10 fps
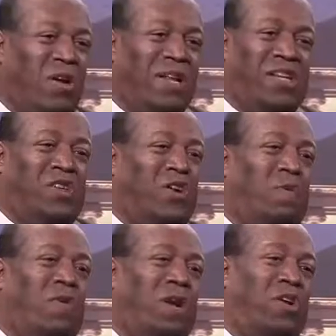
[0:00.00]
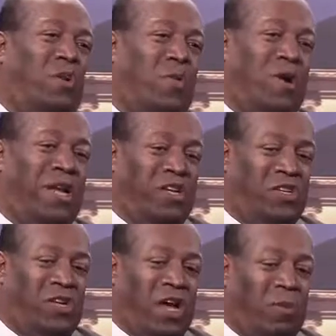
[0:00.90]
No, that's the whole point. The whole point
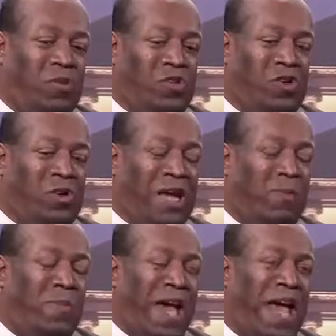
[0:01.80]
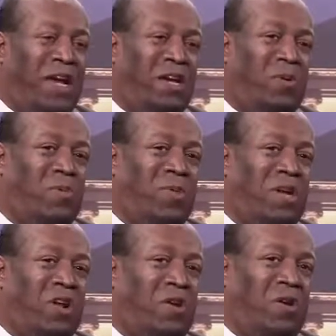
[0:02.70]
is um, Stonegate Bank,
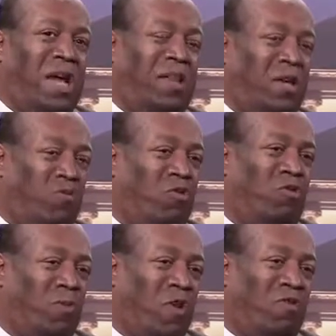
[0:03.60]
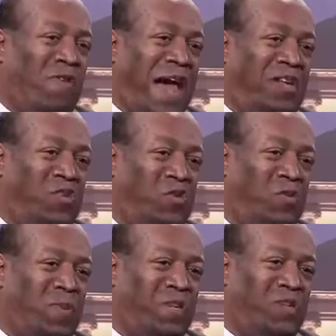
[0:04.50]
you know, got the approval from OFAC to
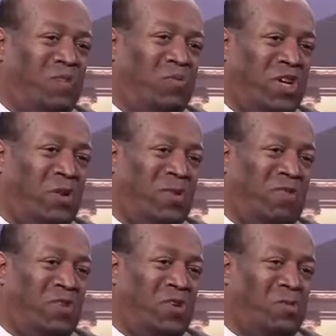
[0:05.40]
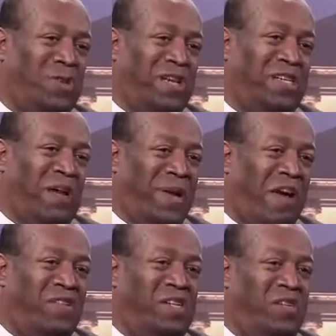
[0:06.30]
do business with Cuba in the first place. I mean,
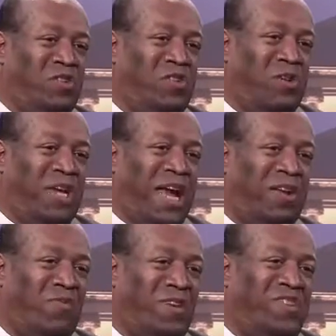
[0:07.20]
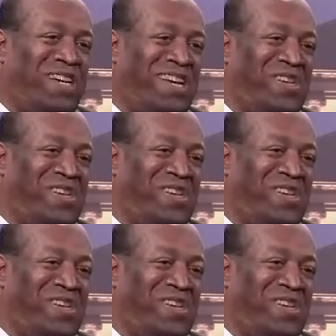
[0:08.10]
obviously, if Stonegate had a fishy